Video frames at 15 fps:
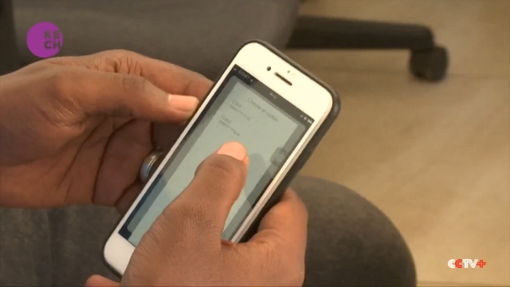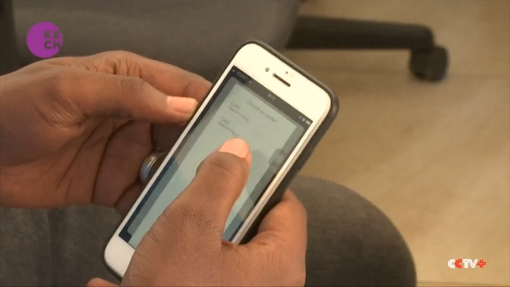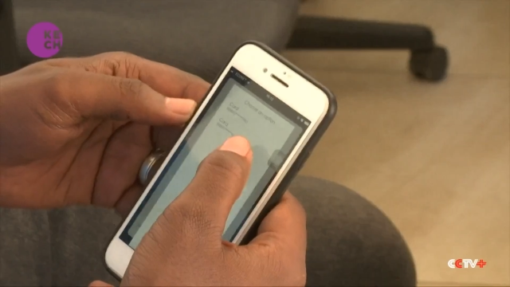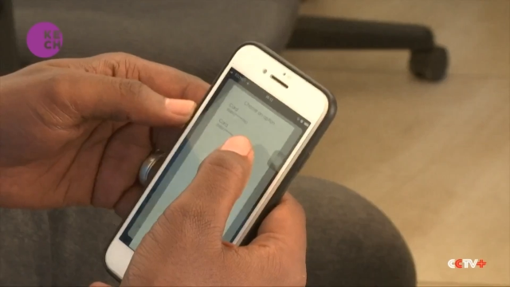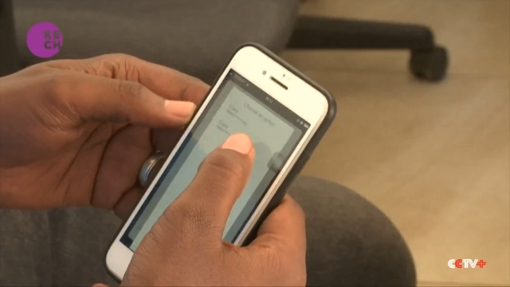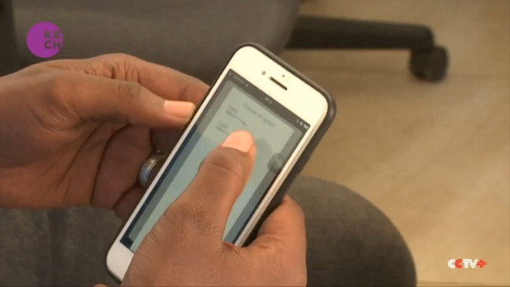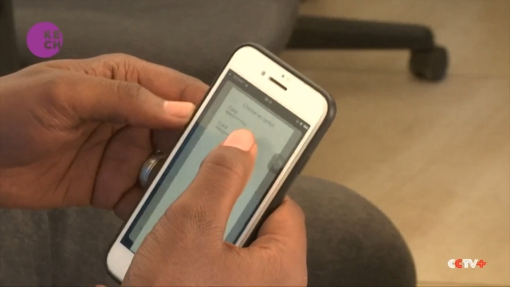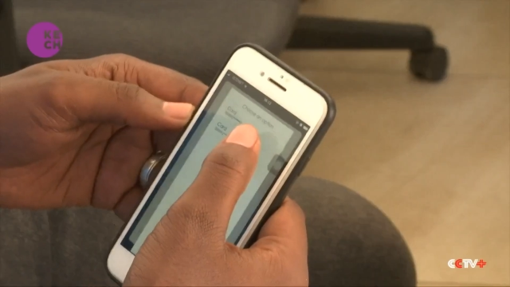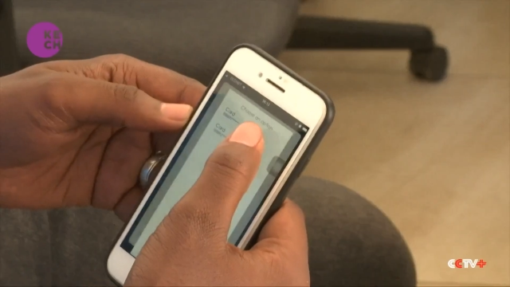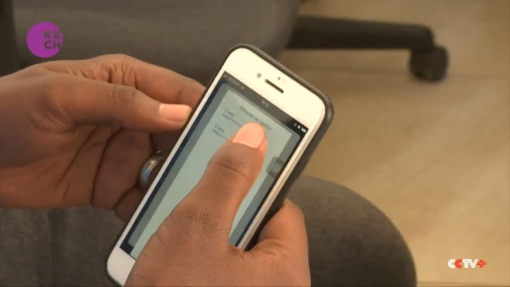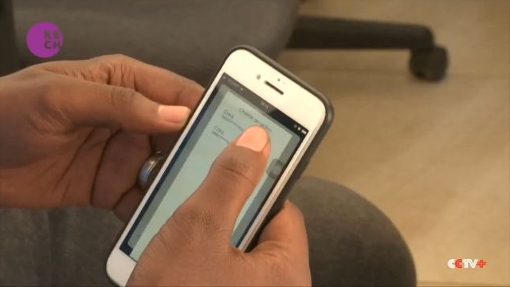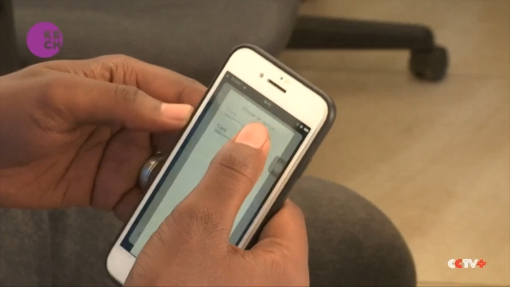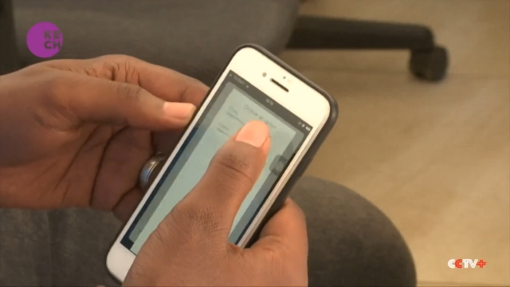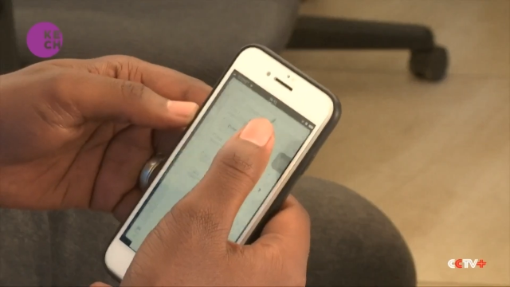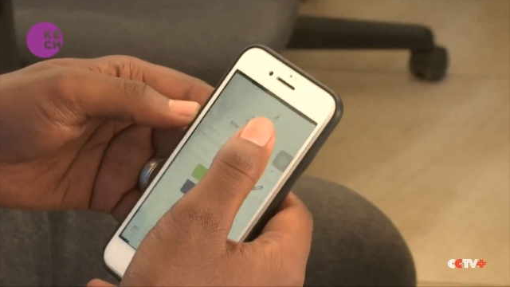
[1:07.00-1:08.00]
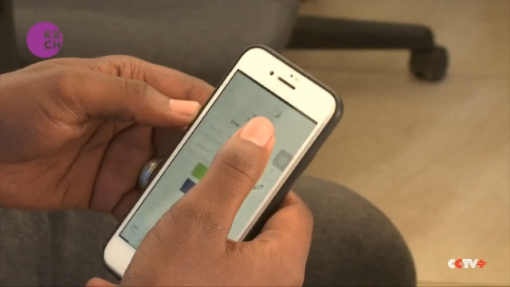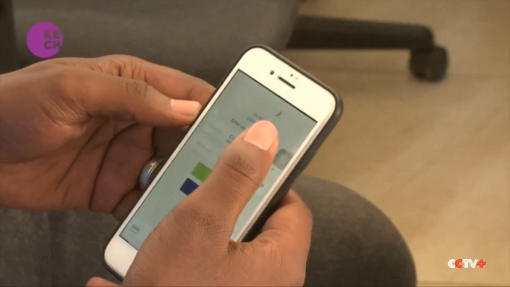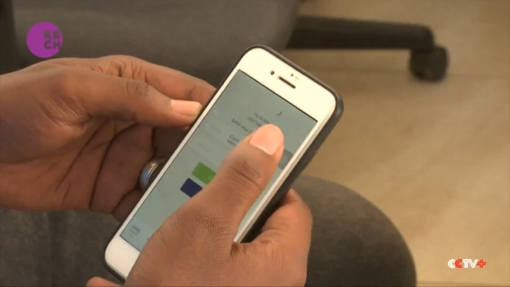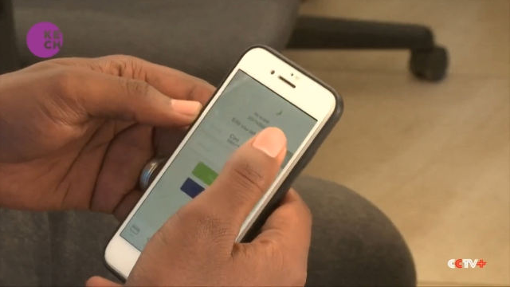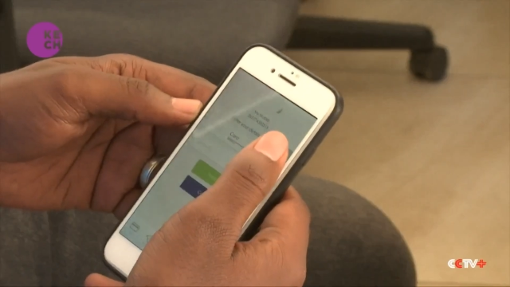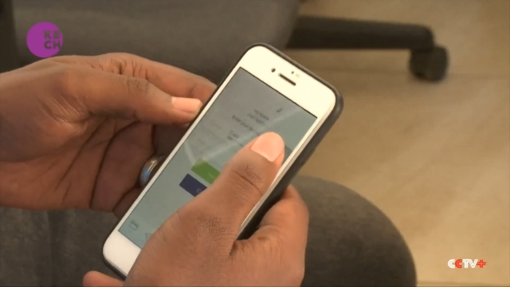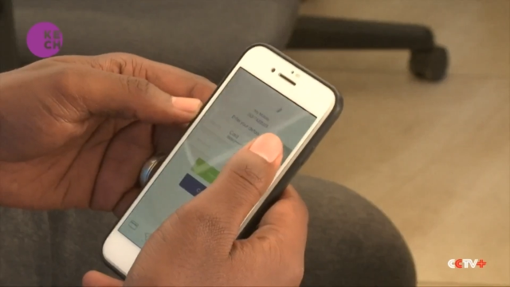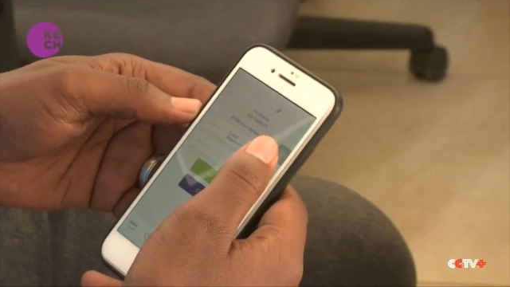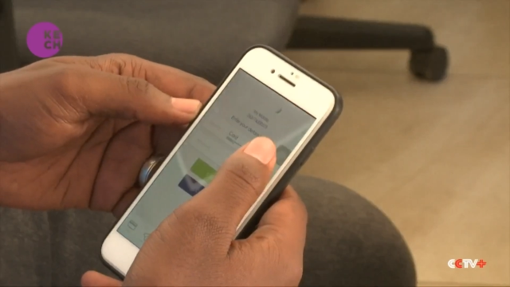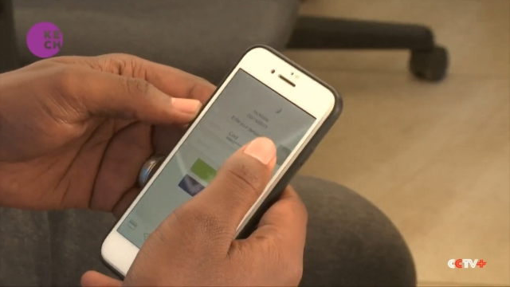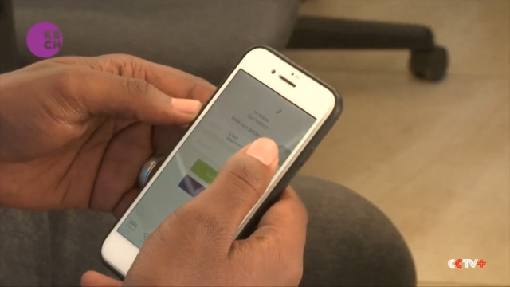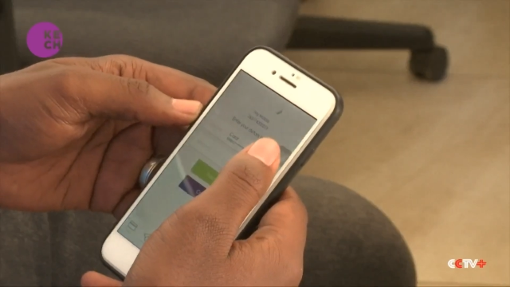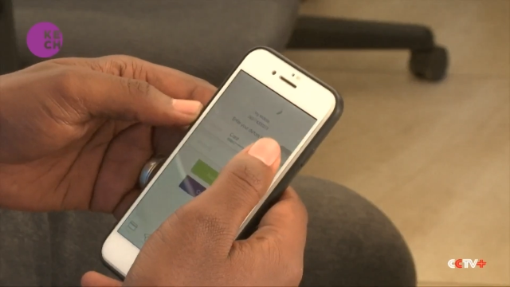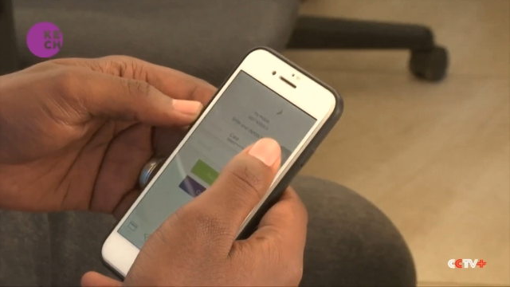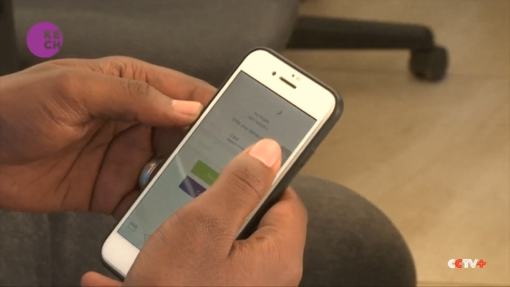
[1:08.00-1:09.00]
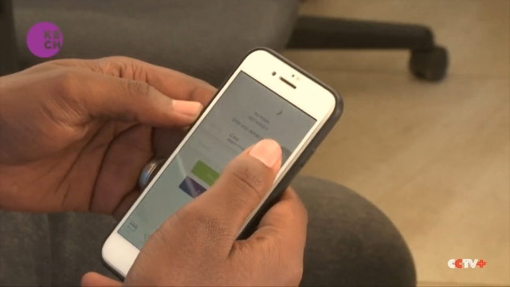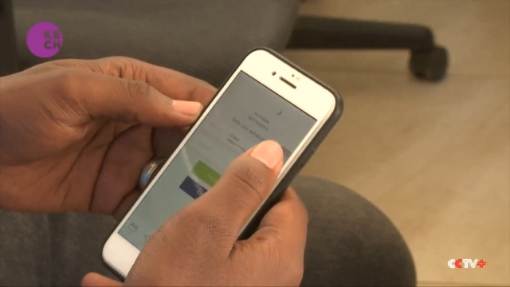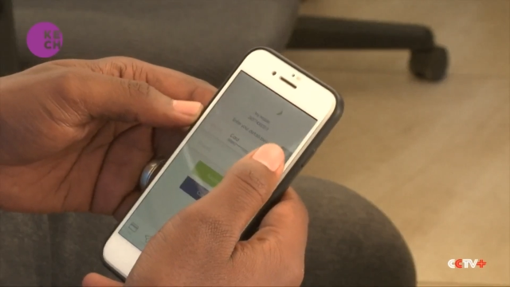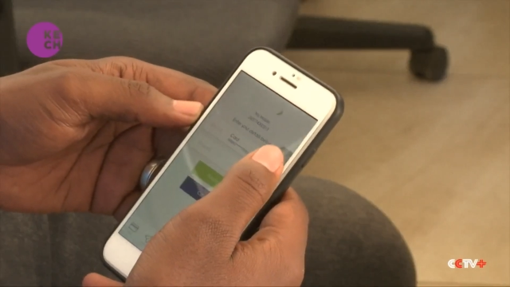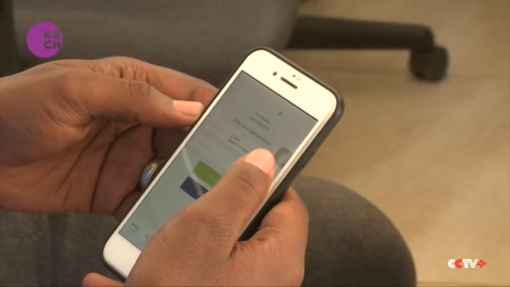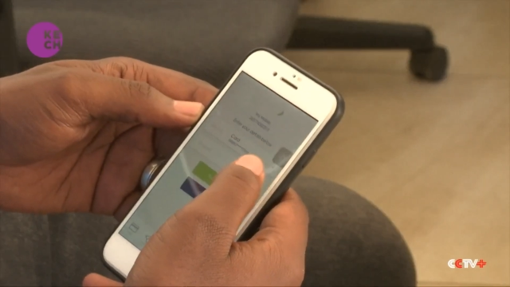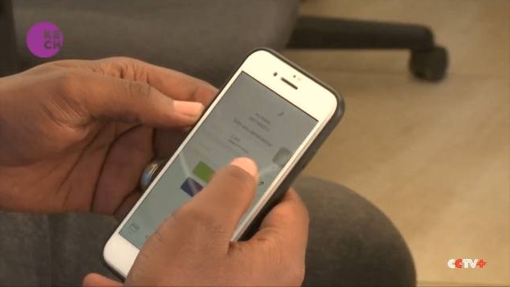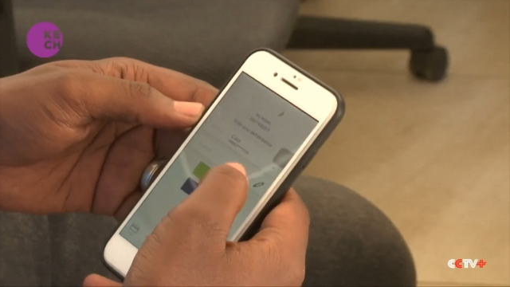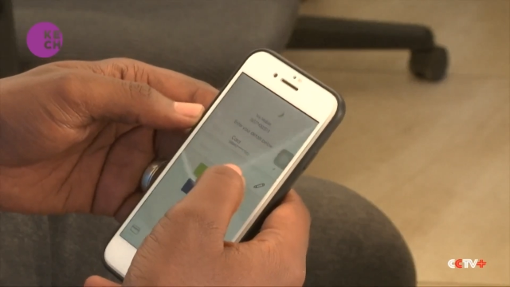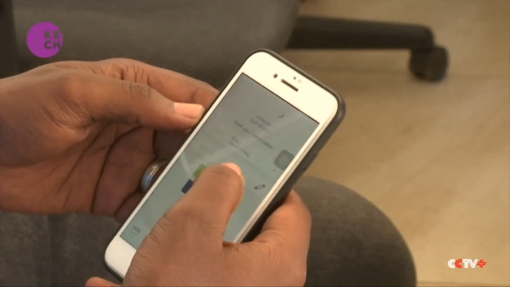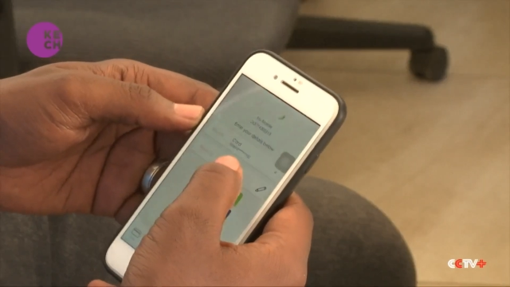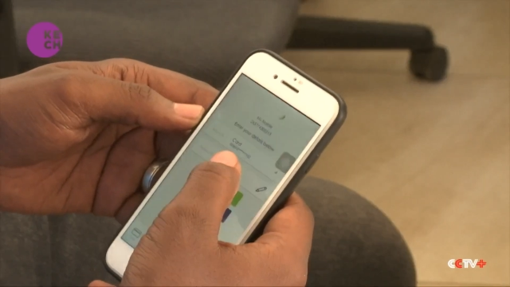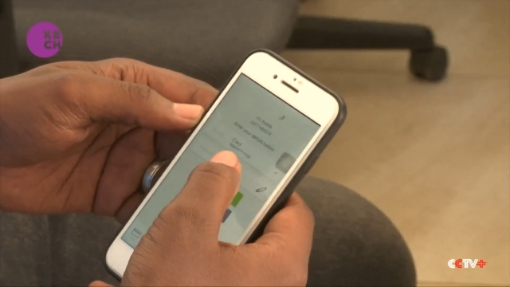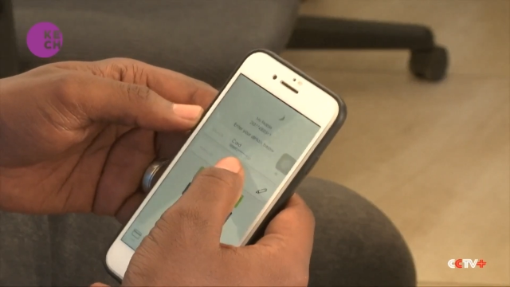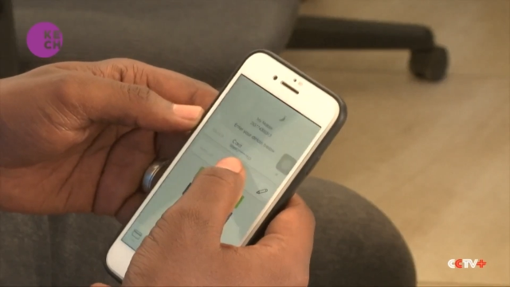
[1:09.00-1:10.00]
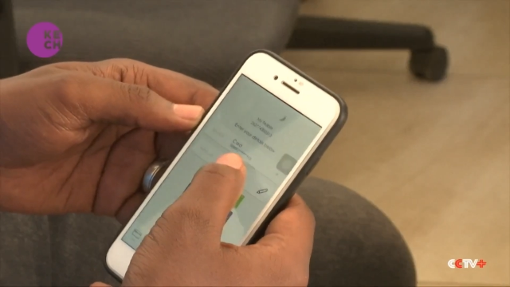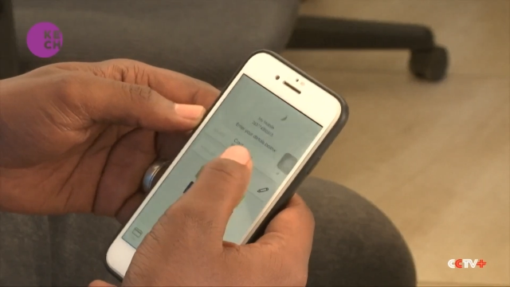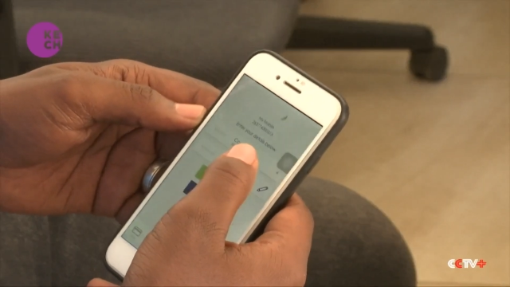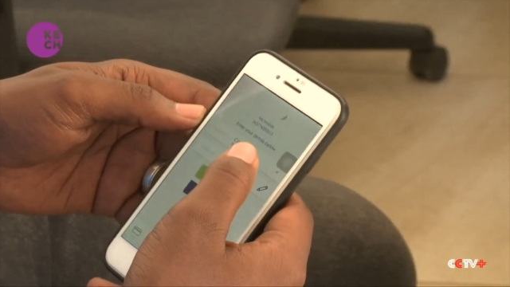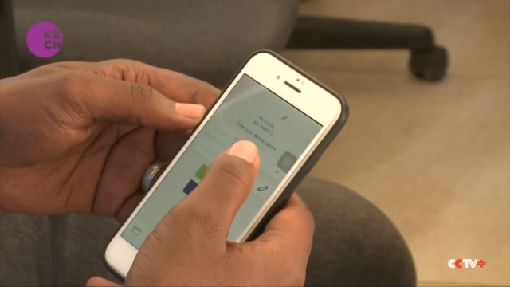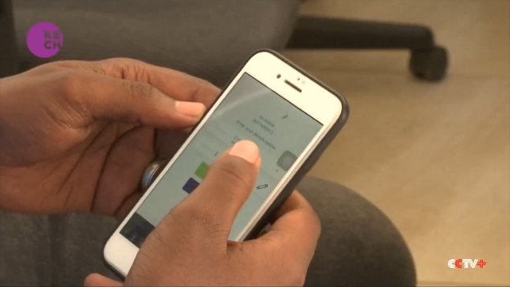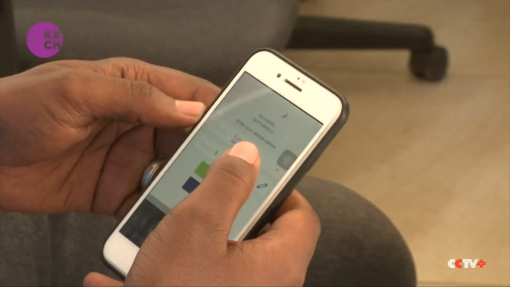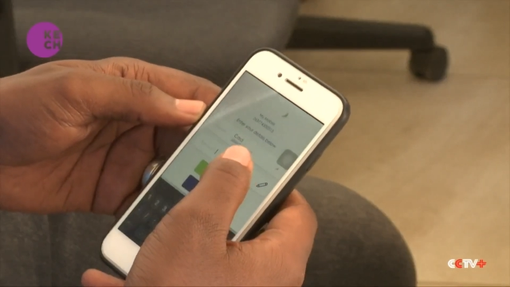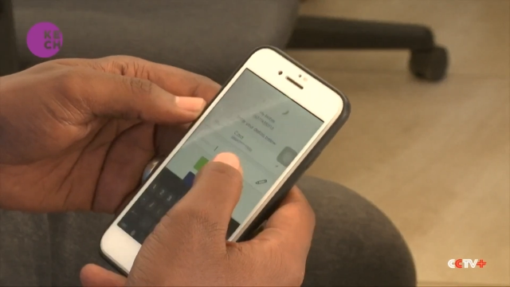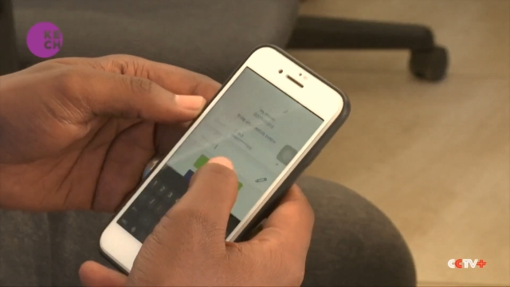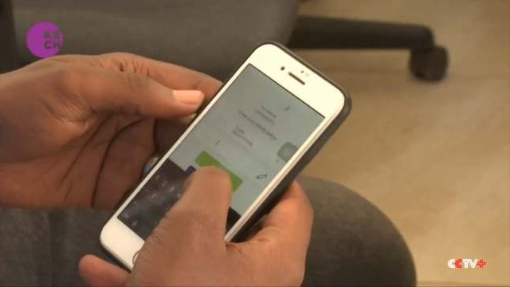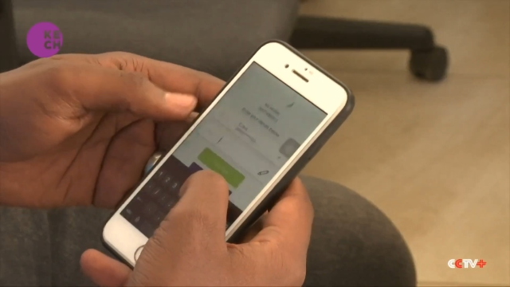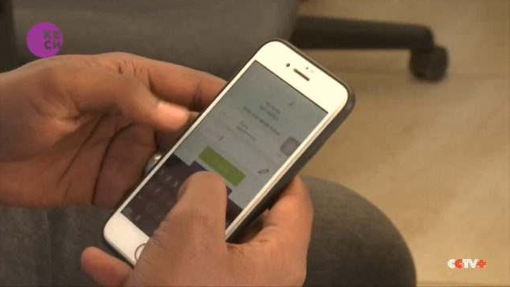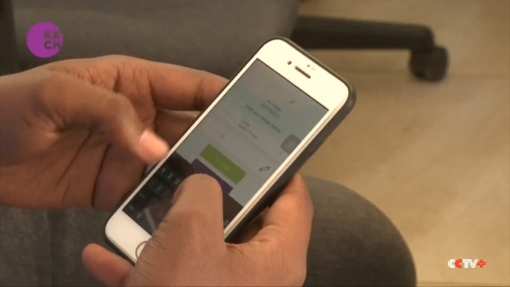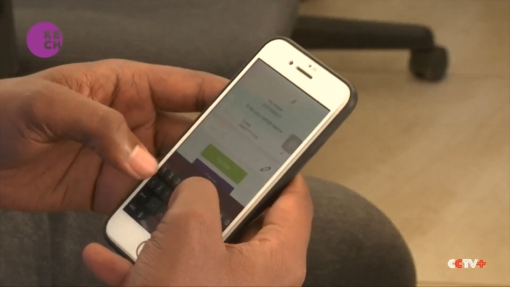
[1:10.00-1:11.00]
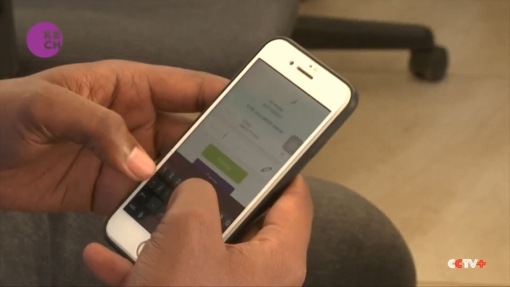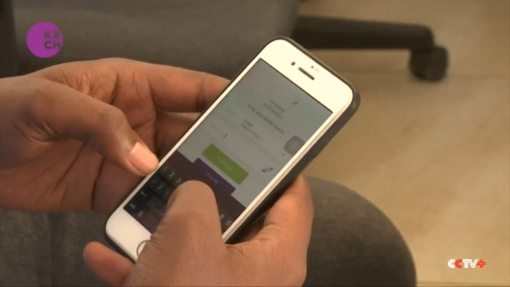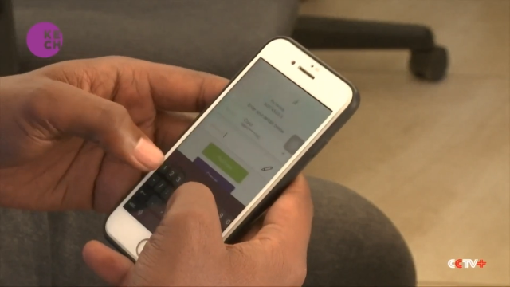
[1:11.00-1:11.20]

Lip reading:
[unreadable: no face in view]